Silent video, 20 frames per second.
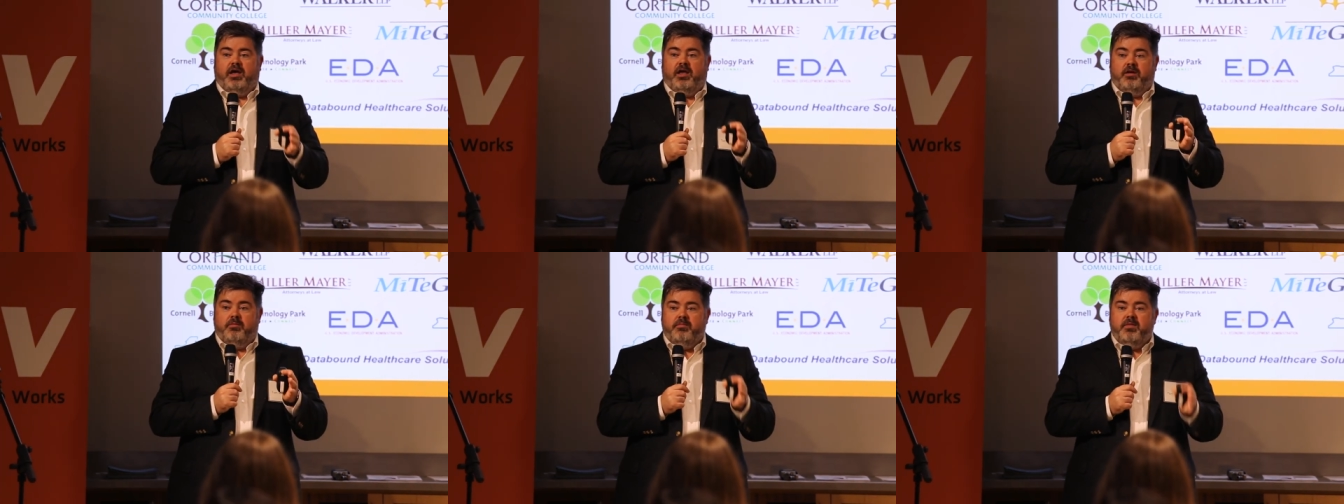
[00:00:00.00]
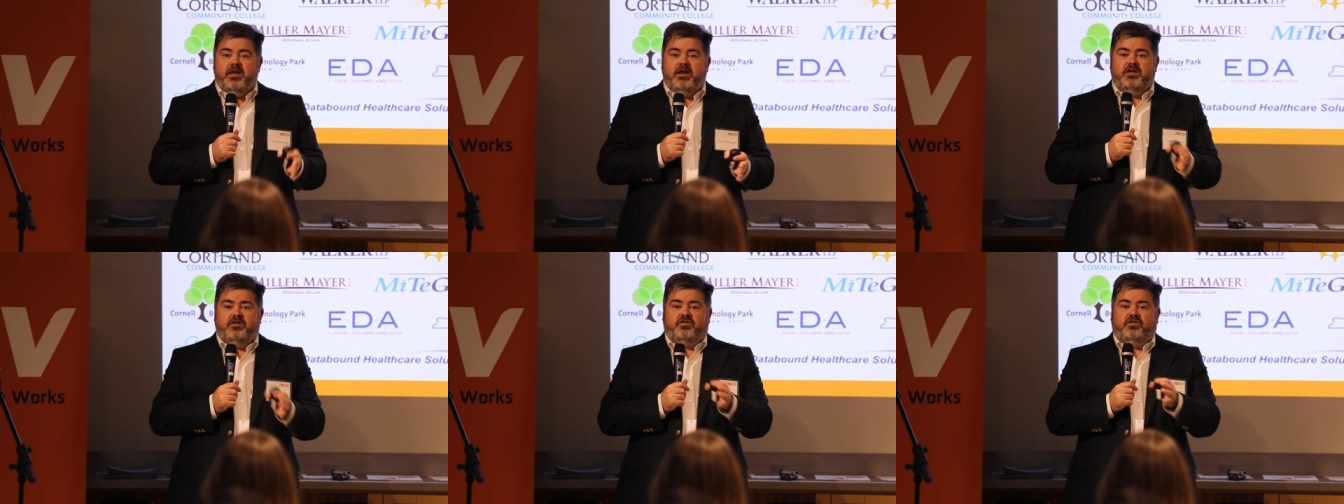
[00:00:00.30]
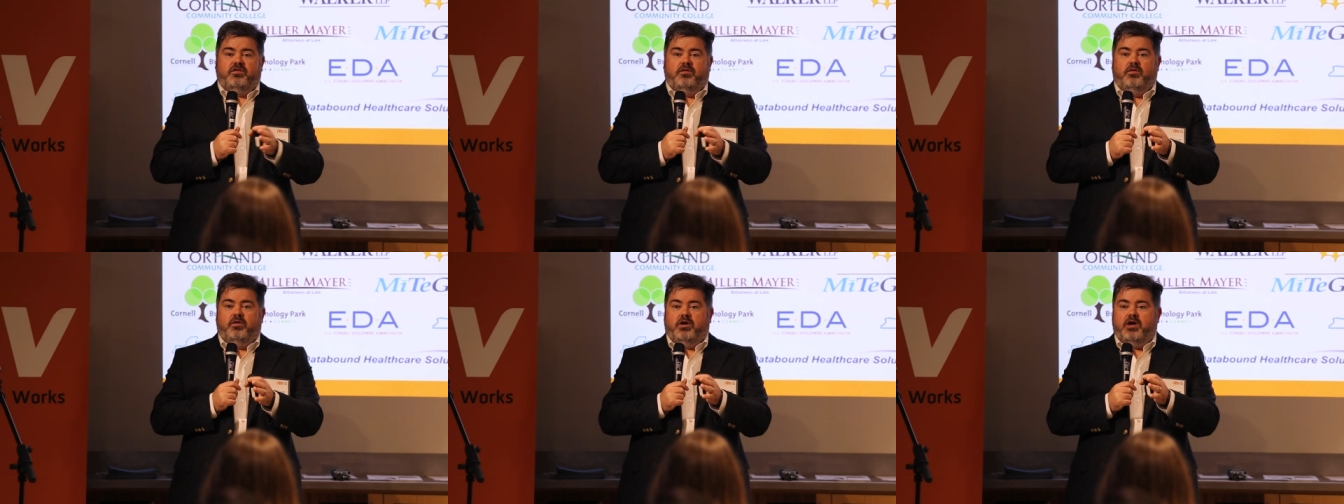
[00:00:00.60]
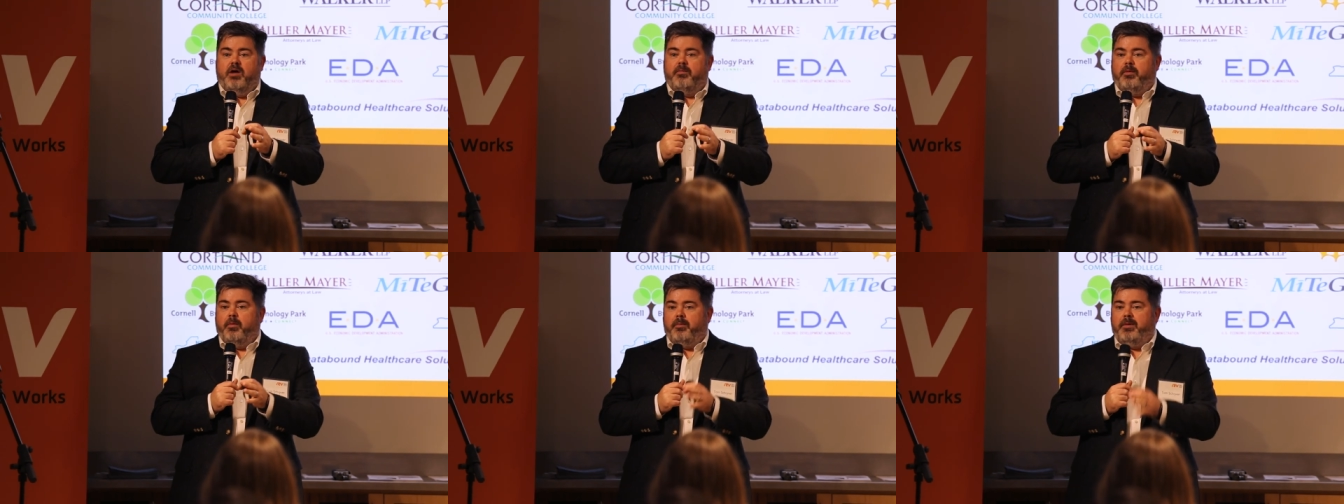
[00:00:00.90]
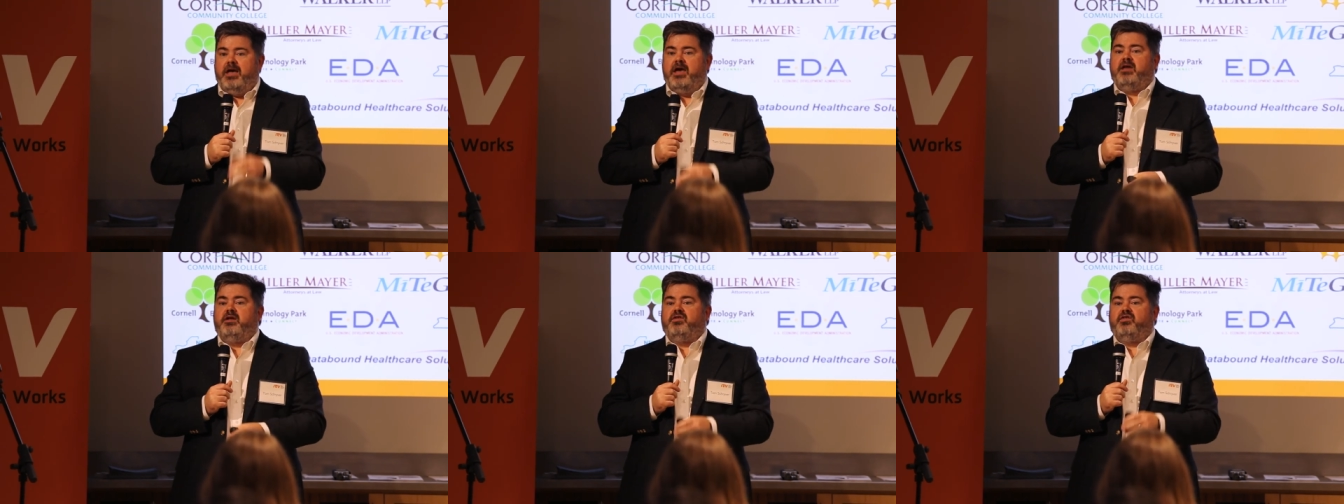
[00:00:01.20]
in a minute to a couple
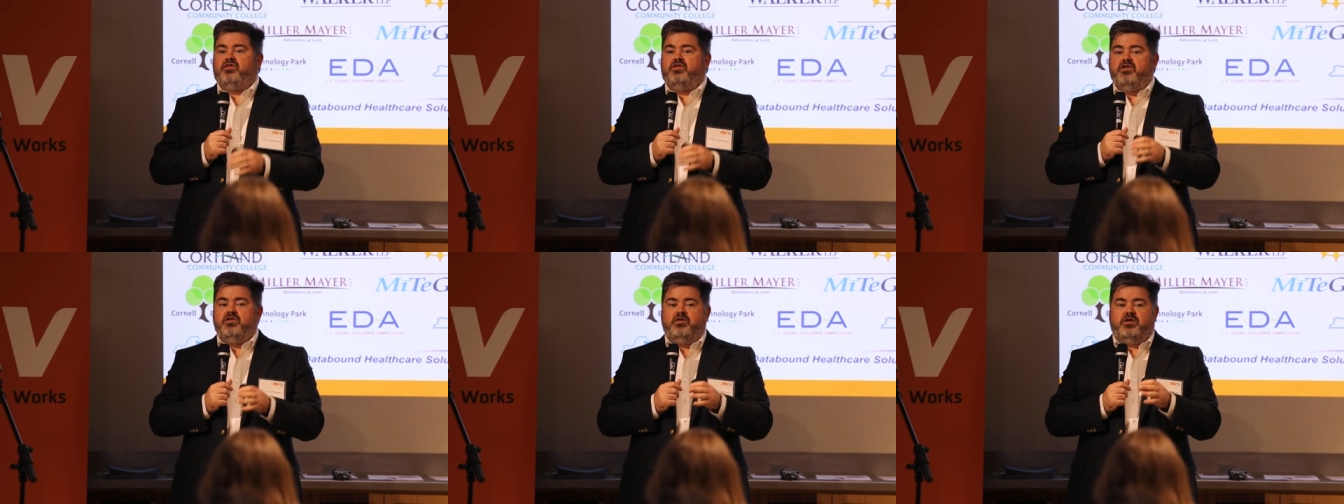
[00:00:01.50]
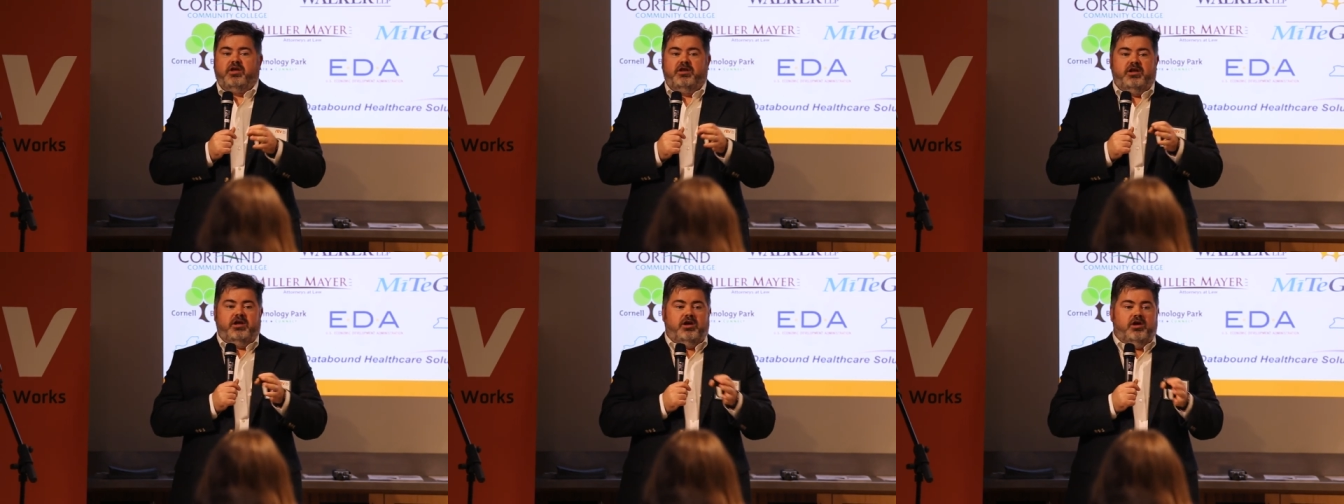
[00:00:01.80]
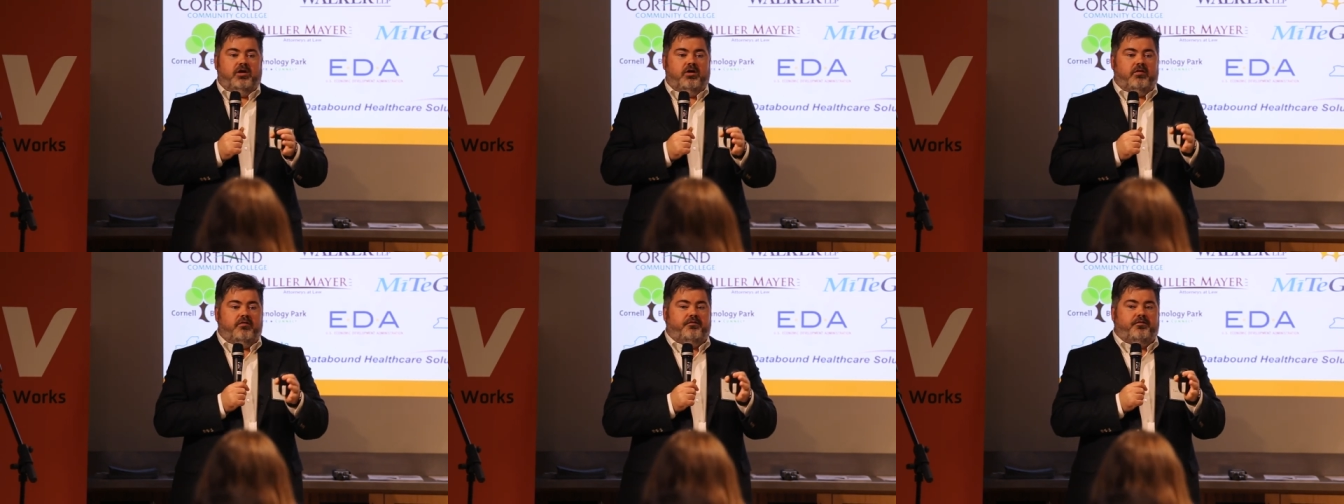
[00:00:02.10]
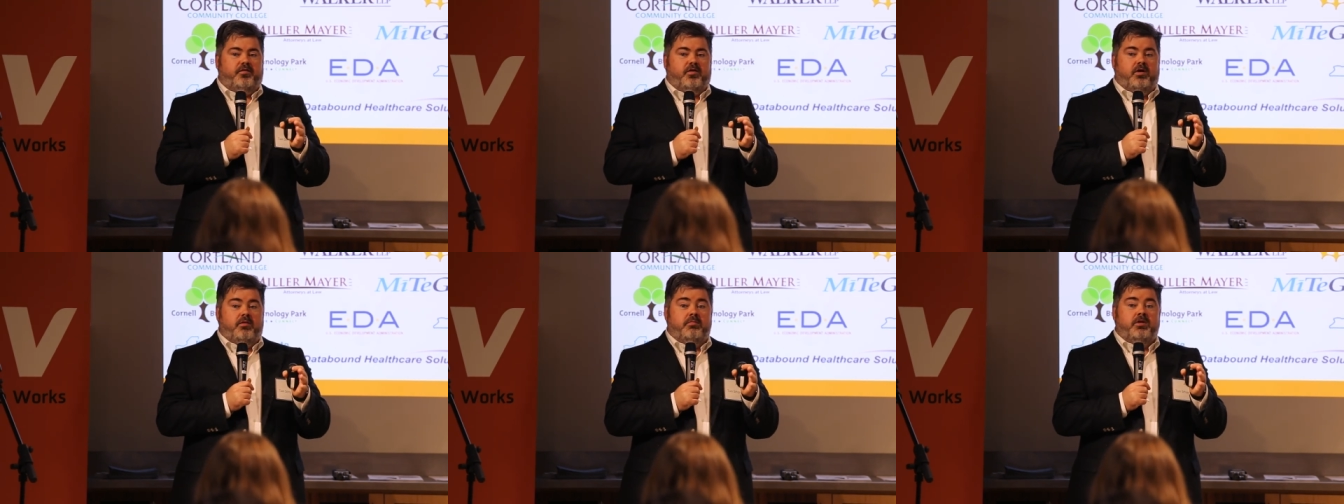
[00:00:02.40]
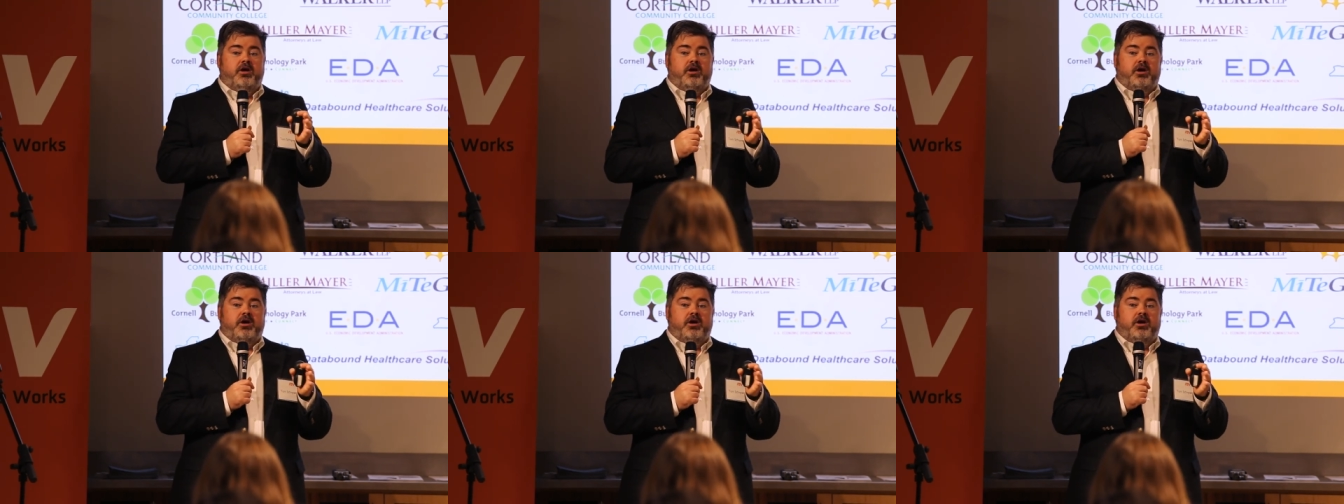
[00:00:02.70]
panels so you can hear from